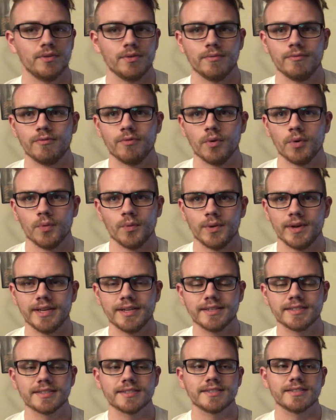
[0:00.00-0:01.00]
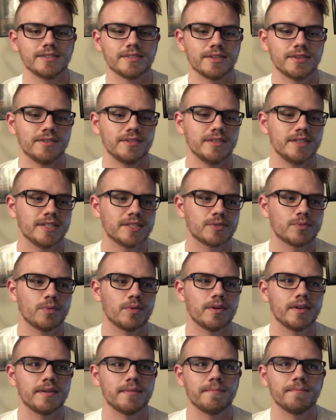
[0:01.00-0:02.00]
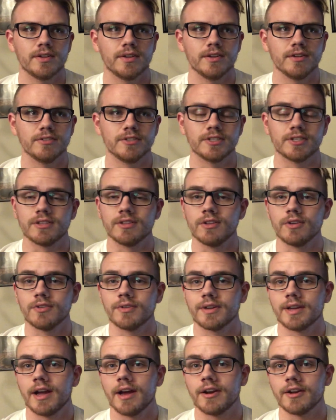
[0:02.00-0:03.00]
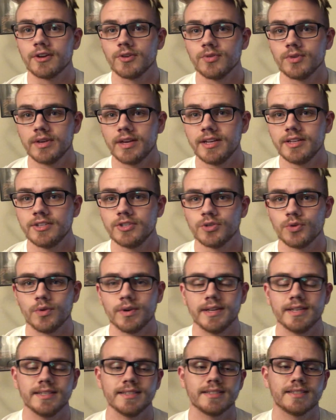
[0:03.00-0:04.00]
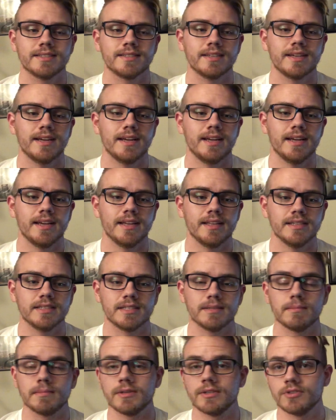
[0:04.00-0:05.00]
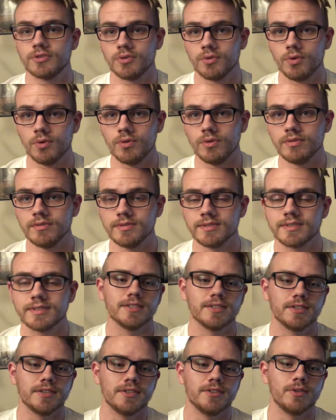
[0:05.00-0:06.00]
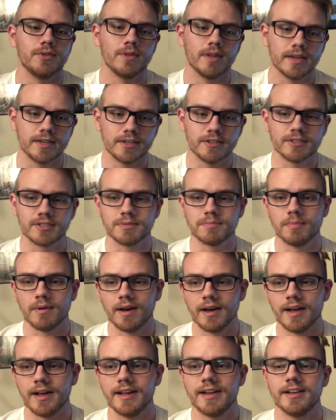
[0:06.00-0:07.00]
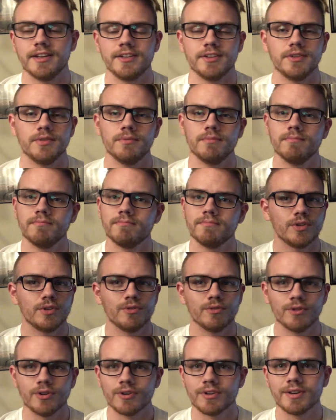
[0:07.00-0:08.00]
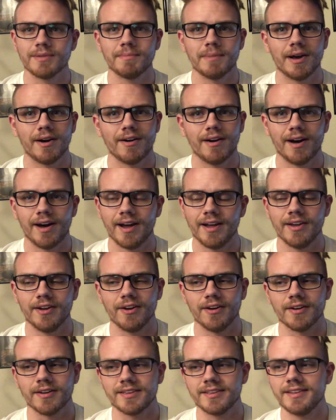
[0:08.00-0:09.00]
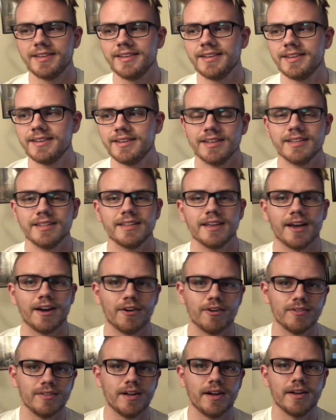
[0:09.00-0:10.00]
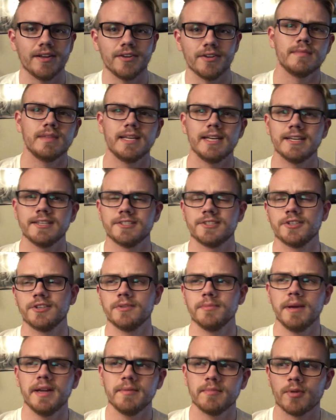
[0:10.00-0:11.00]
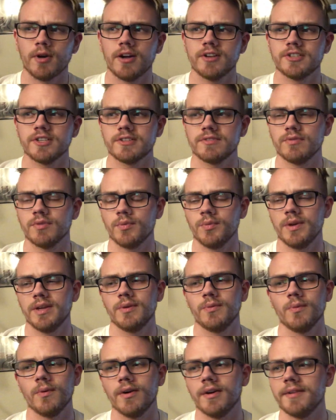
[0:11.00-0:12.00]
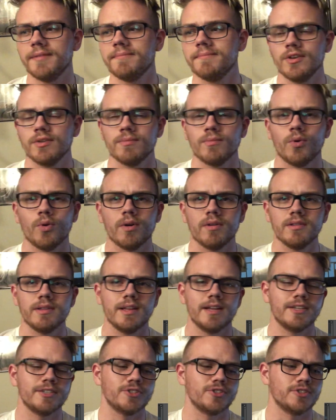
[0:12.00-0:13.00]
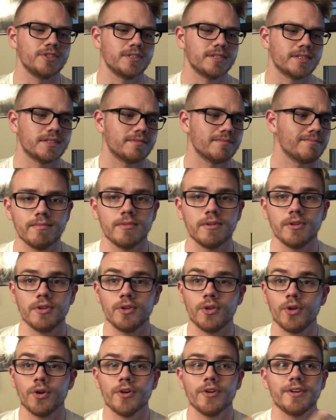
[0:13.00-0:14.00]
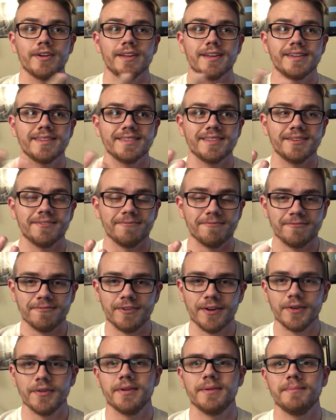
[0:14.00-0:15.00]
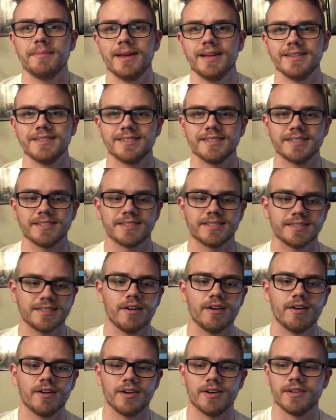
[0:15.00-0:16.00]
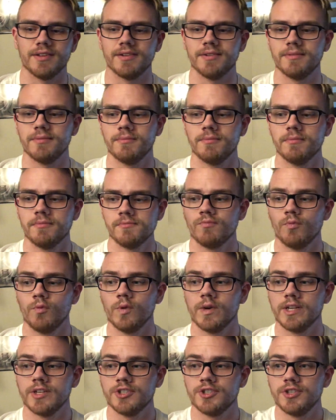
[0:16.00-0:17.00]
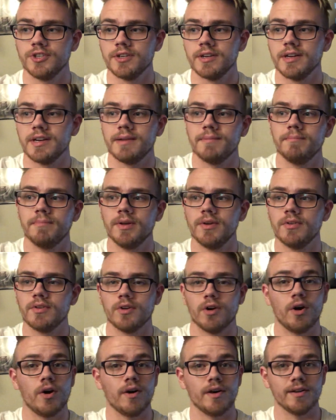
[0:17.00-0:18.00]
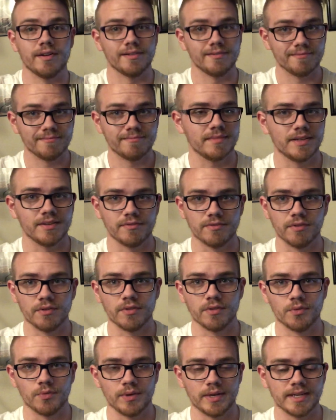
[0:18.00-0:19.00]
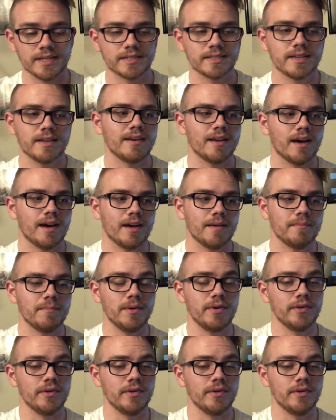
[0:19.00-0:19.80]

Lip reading: the 4 weeks. So in this one, you're just learning how to create joints and some controls. So you do like your spine, and you learn about hierarchy in the outliner. Yeah, so your main project for week 1, you're more or less just learning the very basics on which you're gonna build on in further weeks. Not